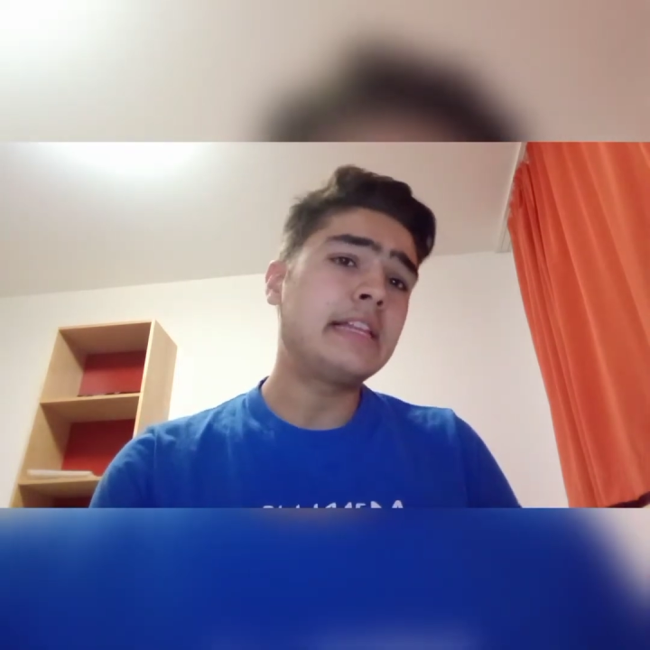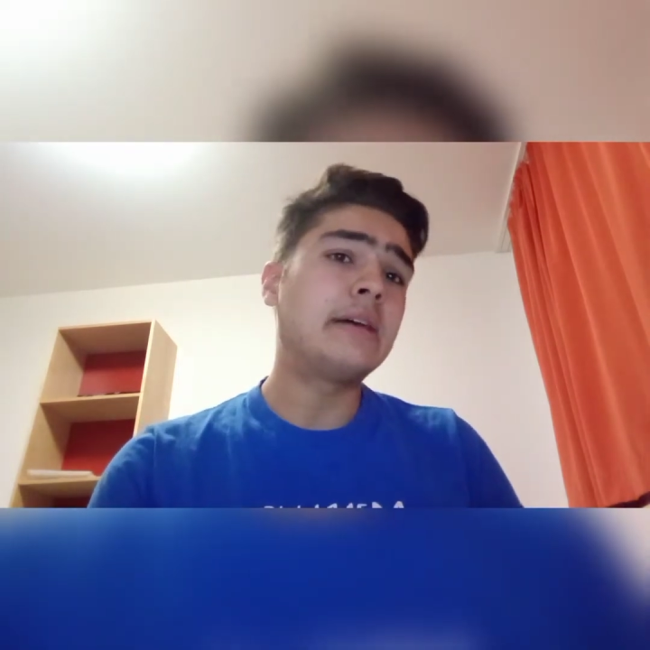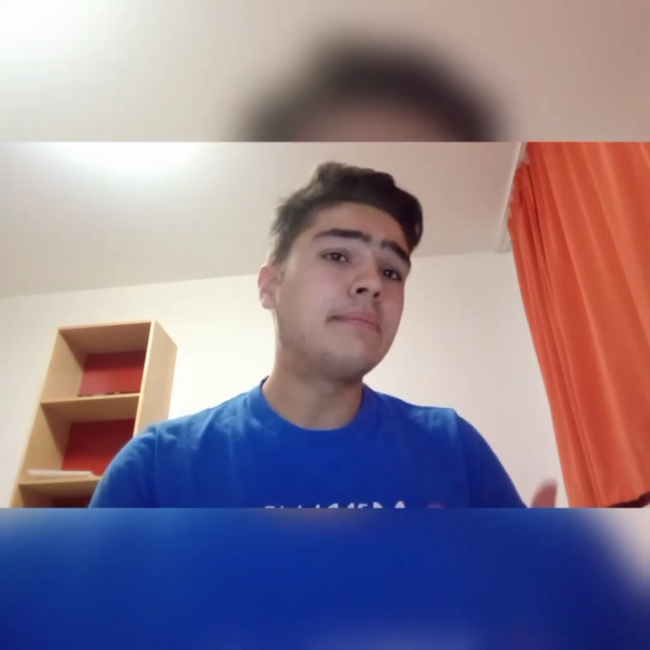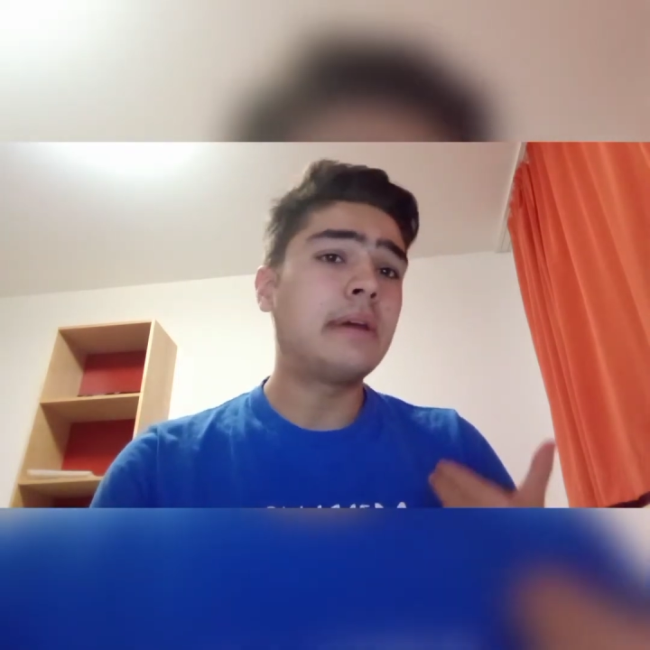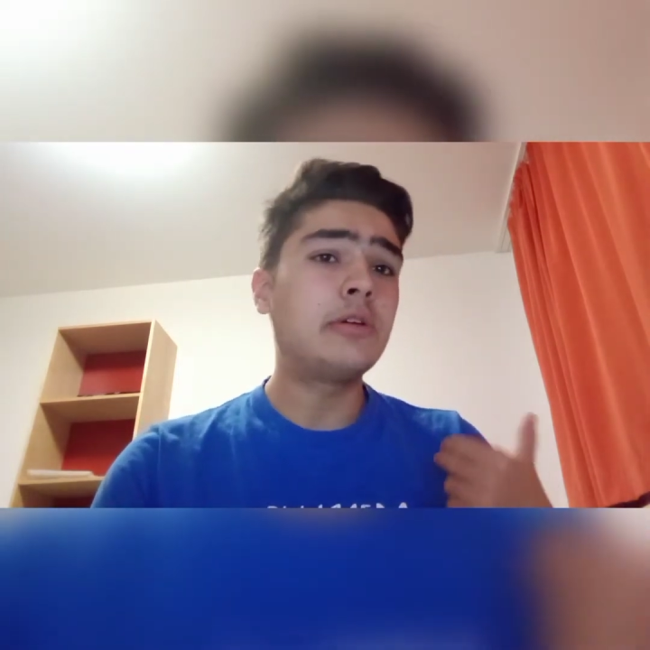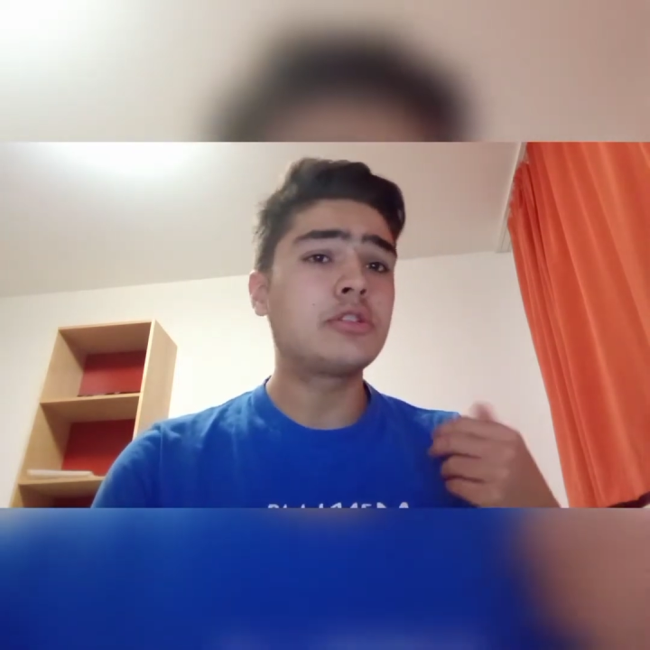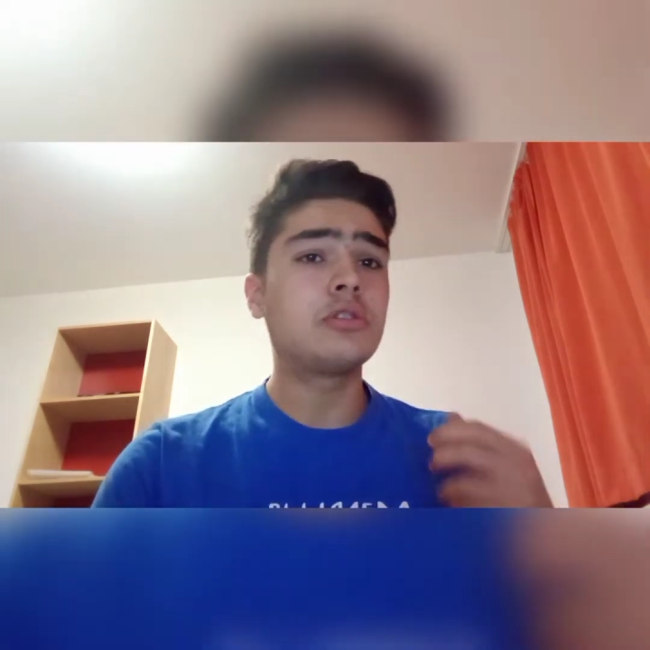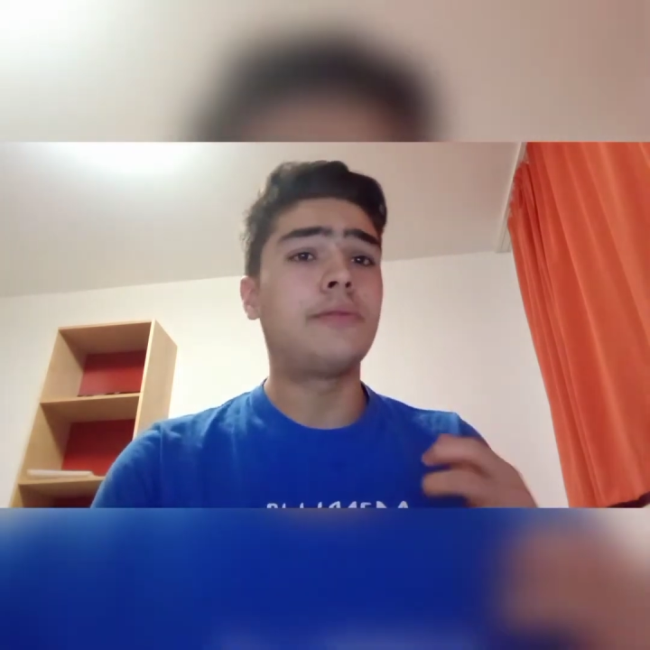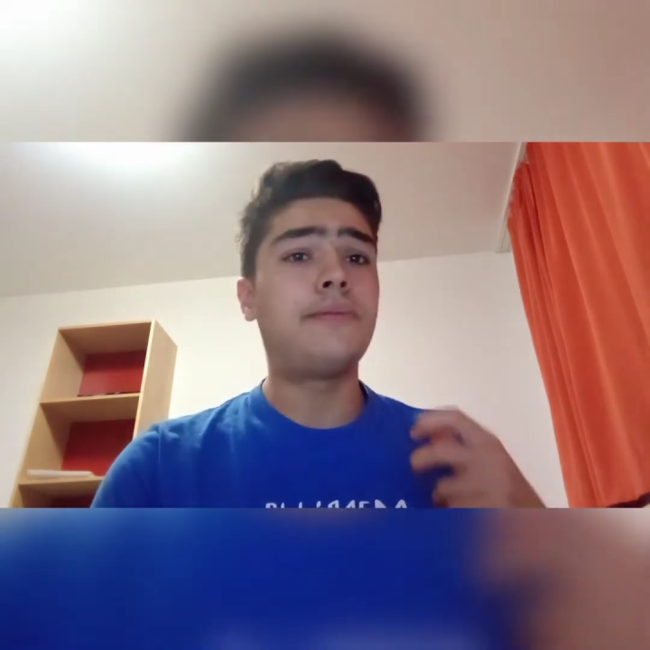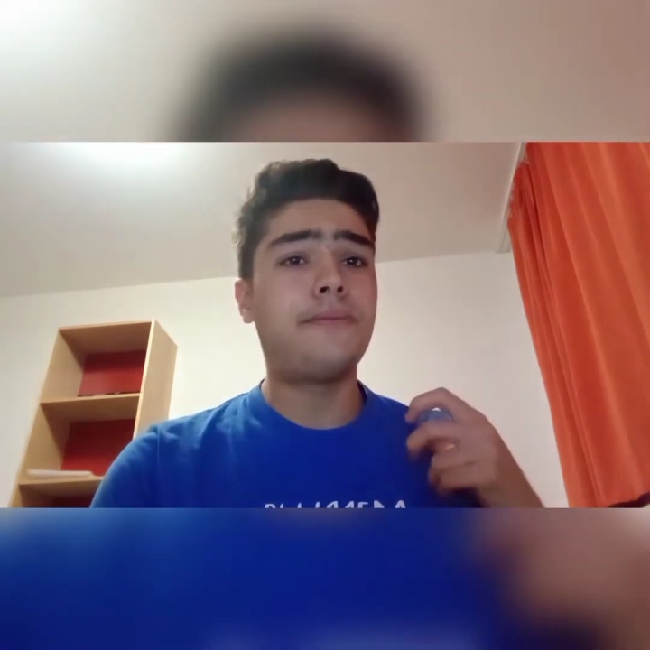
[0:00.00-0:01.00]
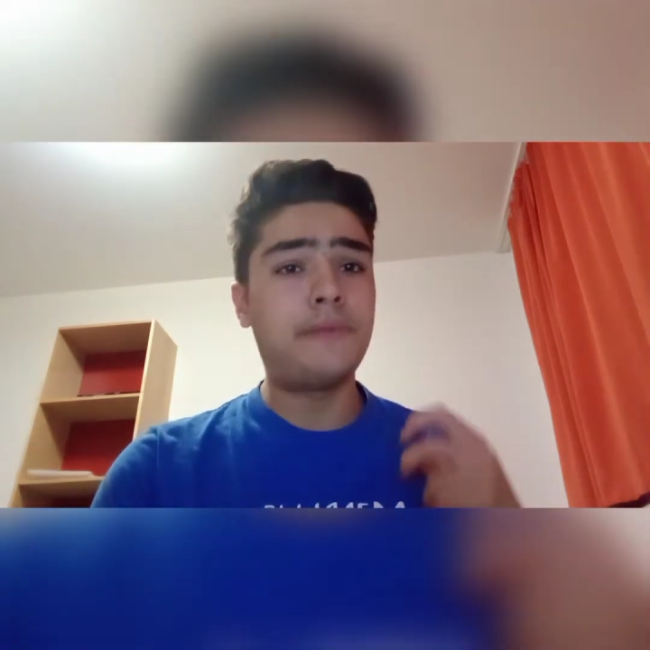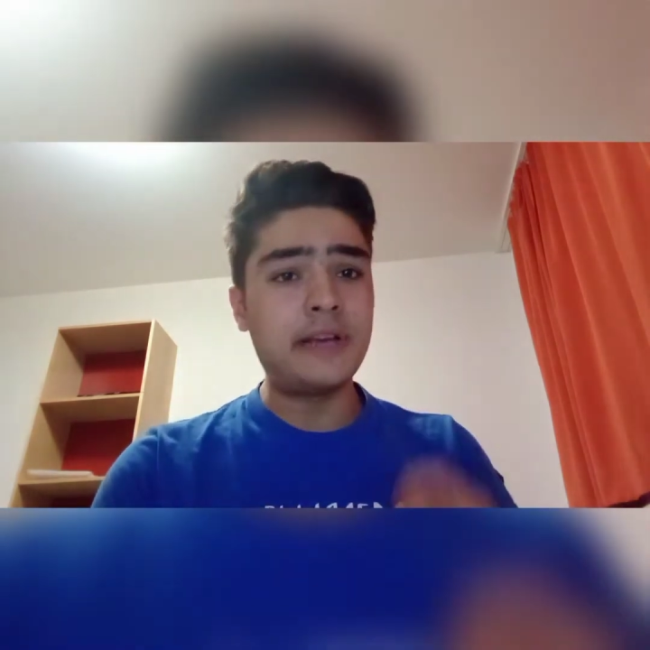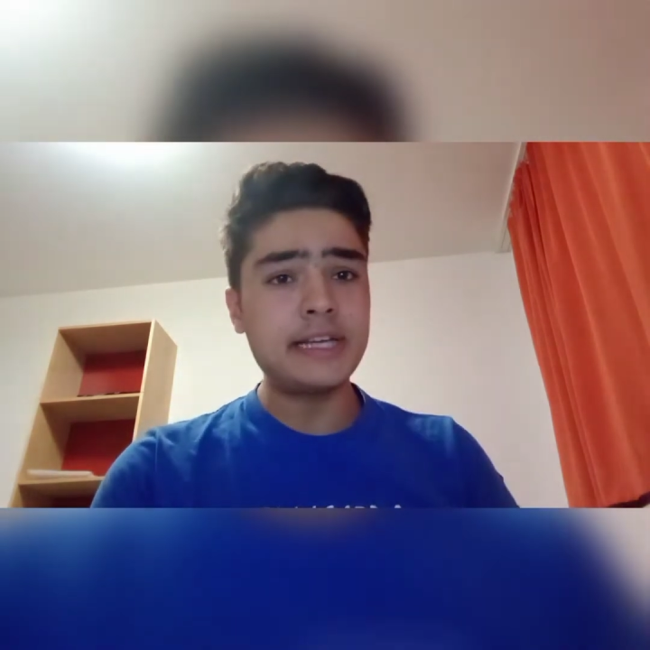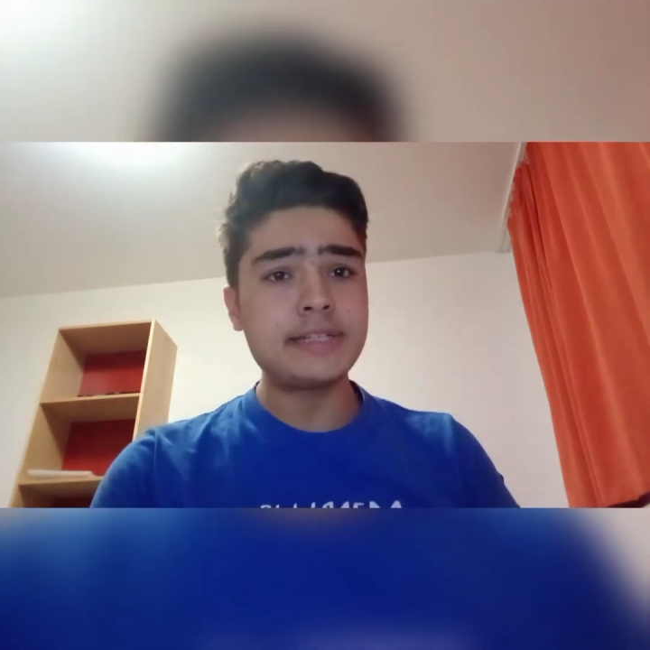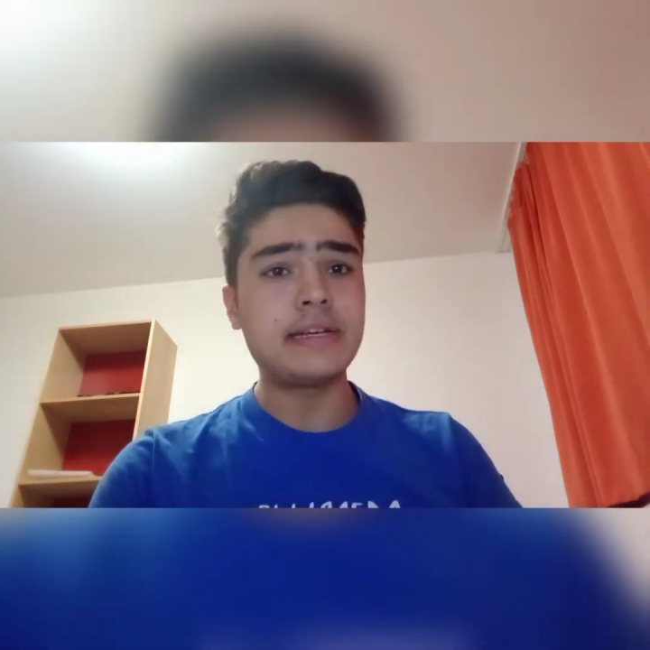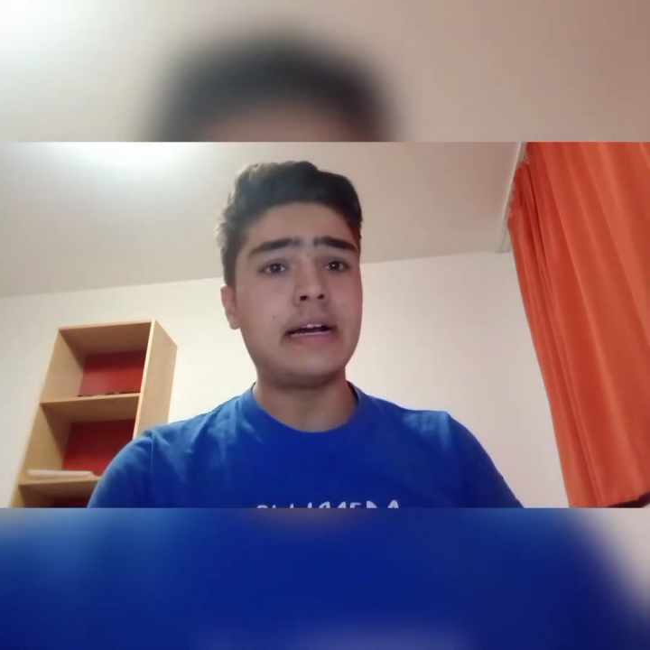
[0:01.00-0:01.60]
the amounts of fish